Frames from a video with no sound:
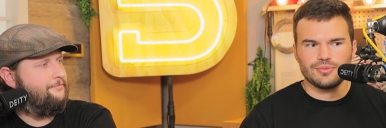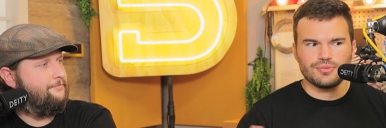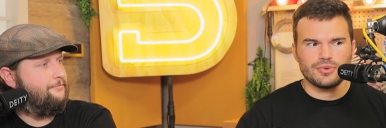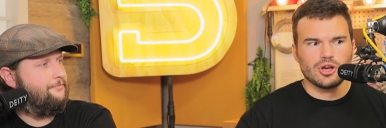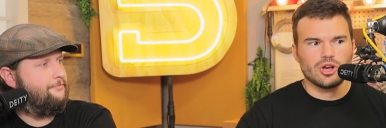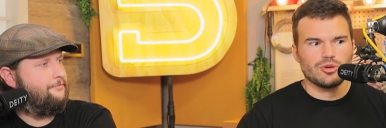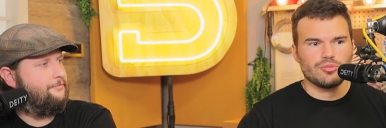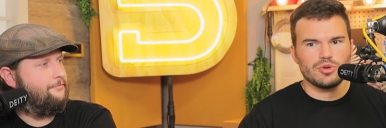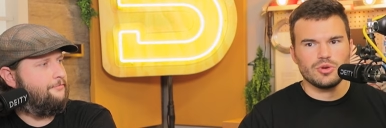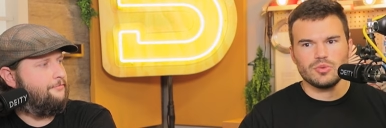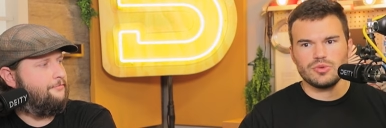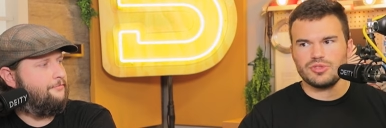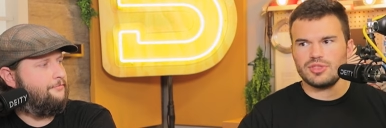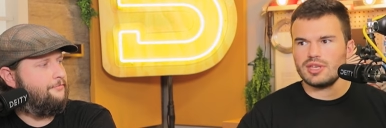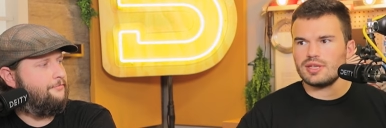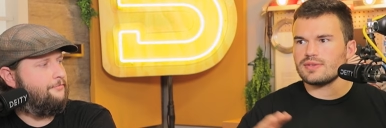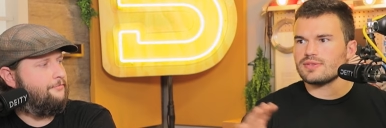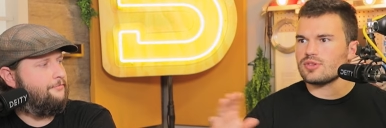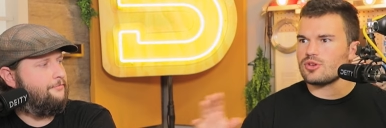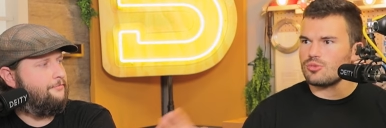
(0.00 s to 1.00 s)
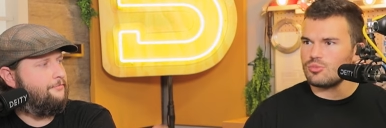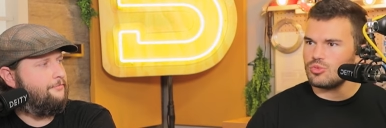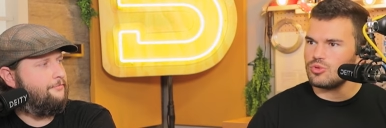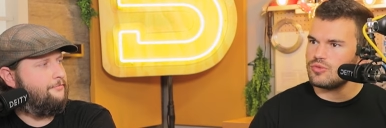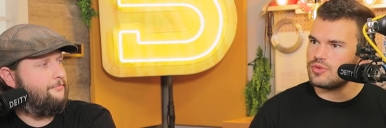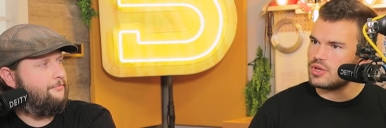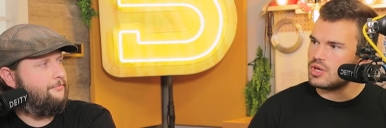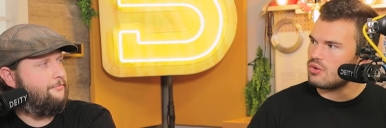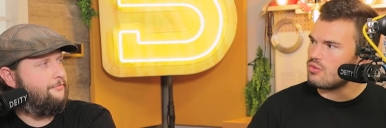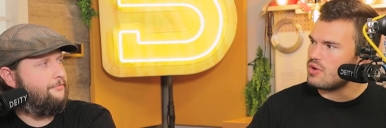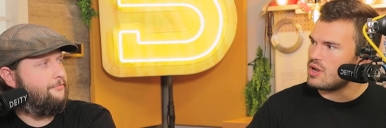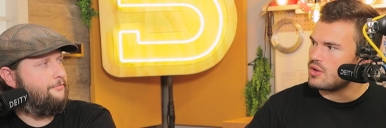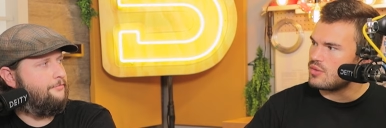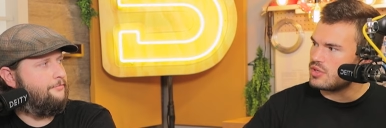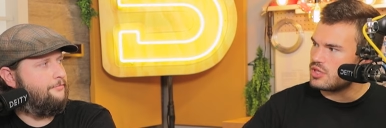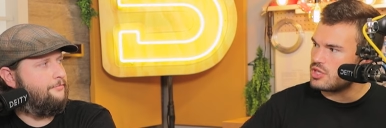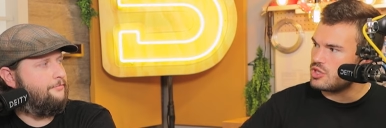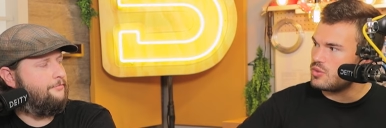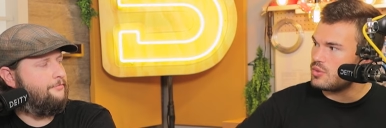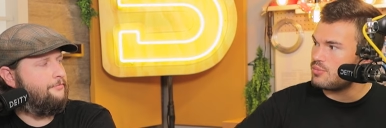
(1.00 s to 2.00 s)
Speaker 1: environment with things that are moving
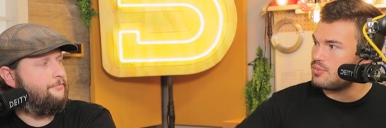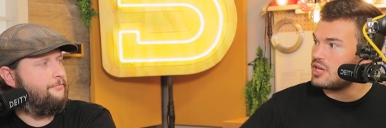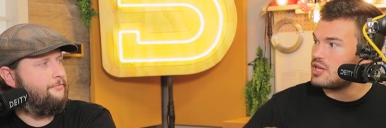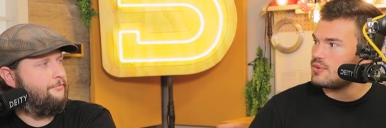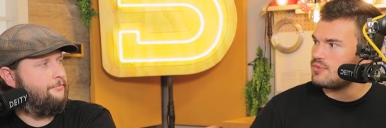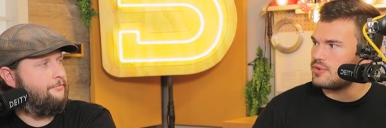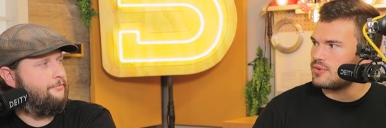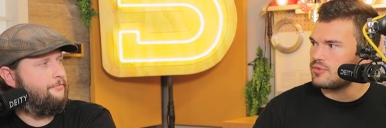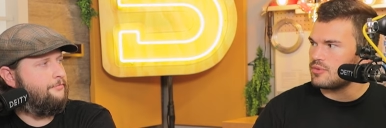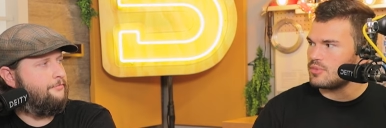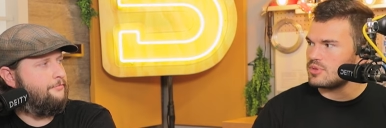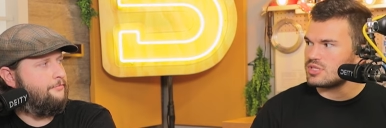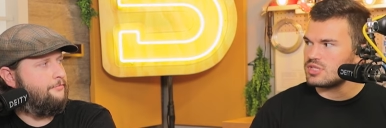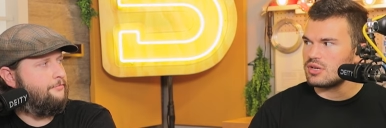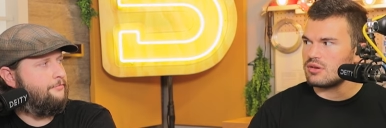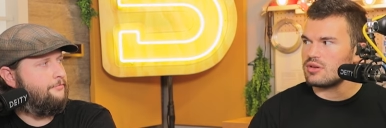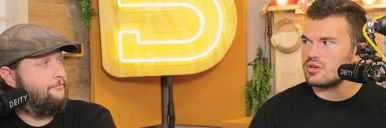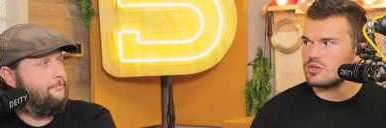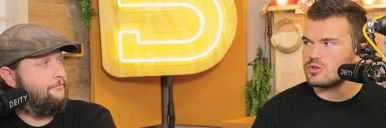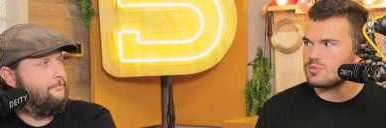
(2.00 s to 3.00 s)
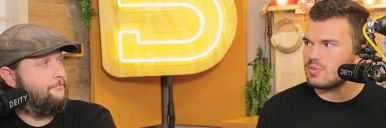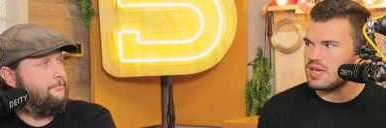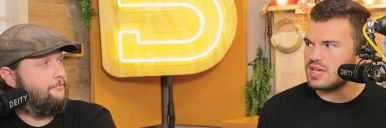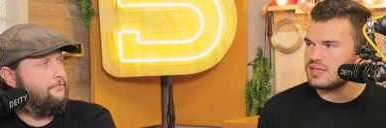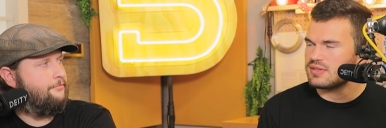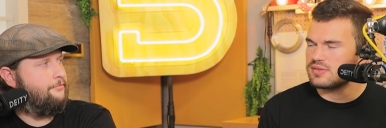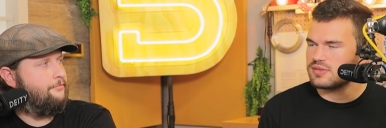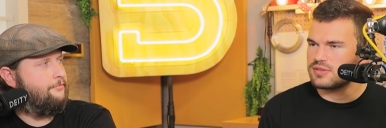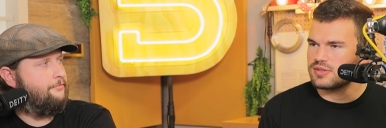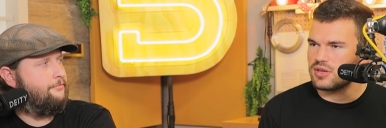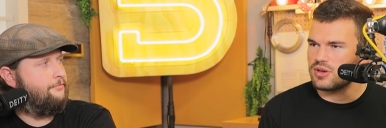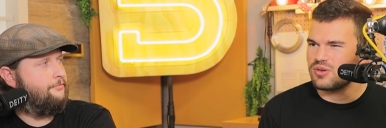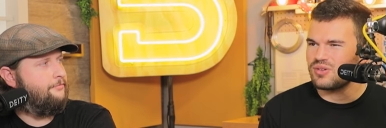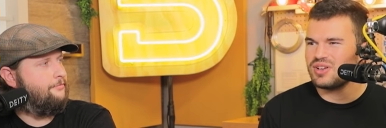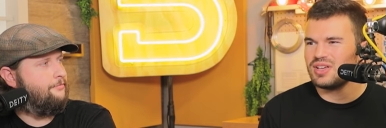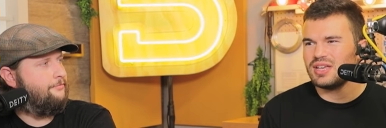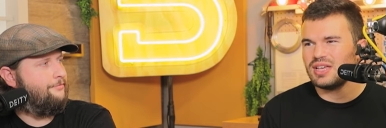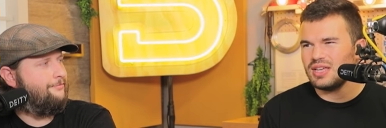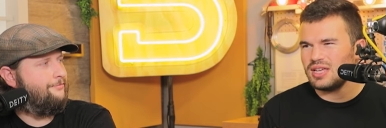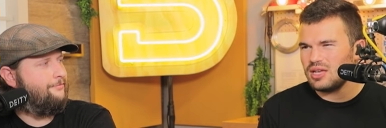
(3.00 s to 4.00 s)
around, and you would benefit from a stereo space. So
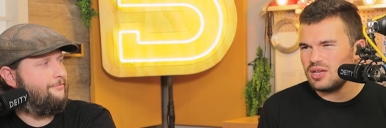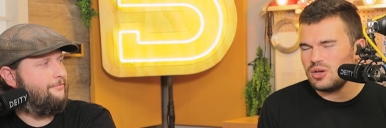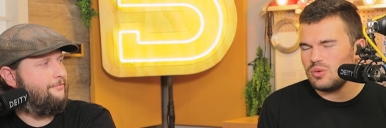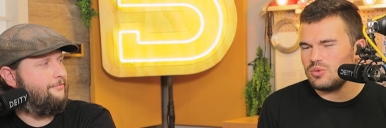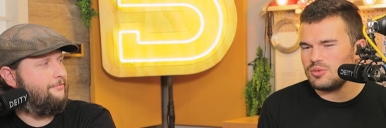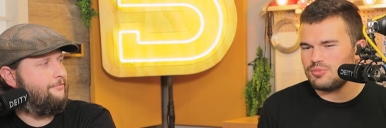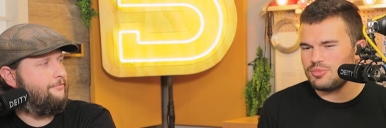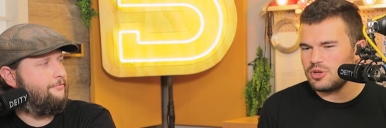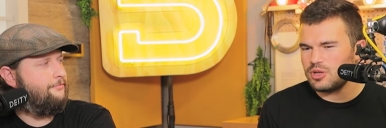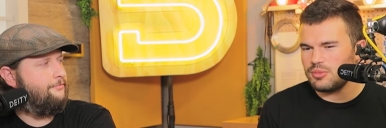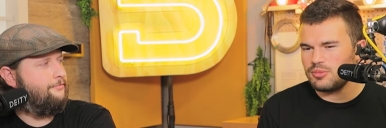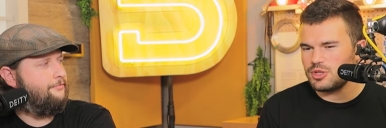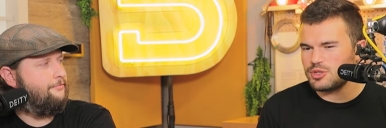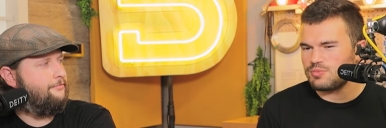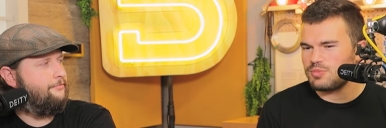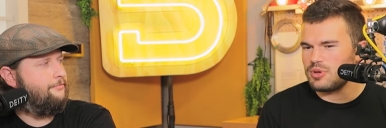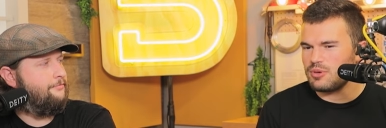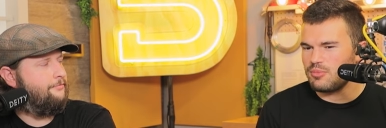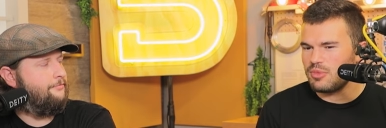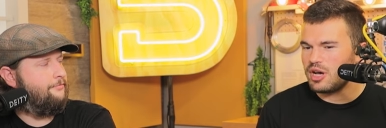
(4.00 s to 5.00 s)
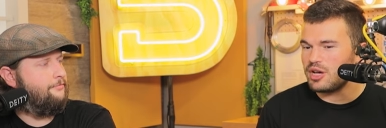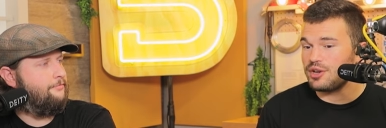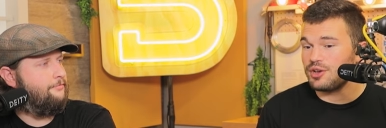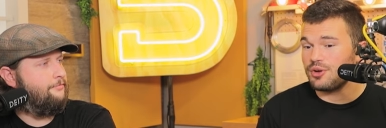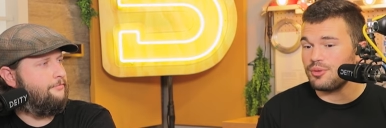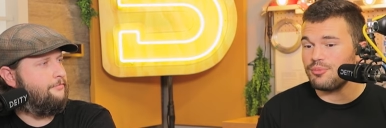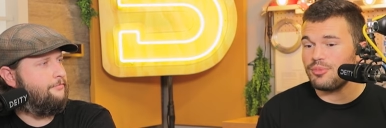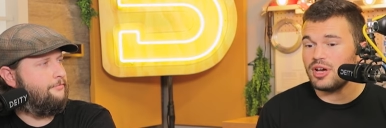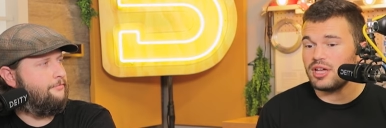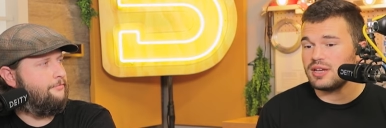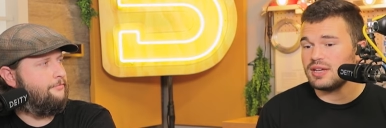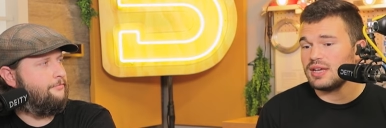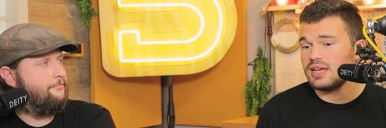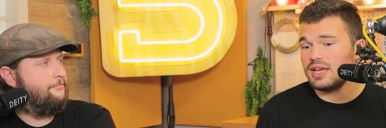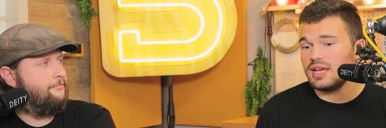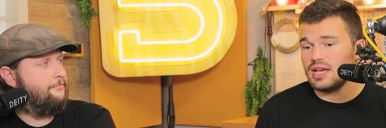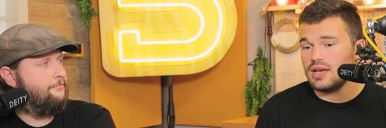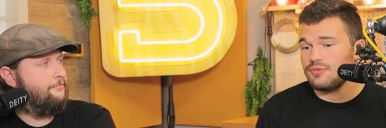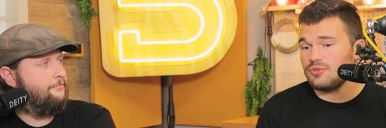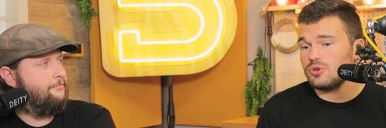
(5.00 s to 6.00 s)
it would pretty much be mono. But
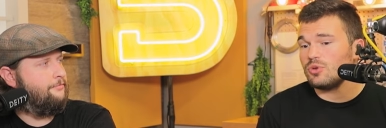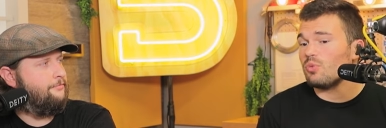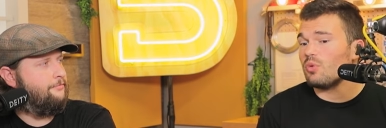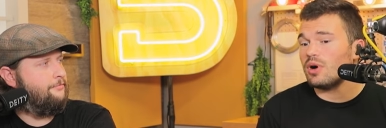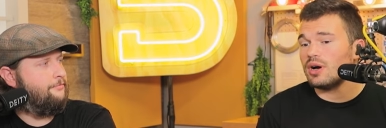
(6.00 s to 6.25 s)
if you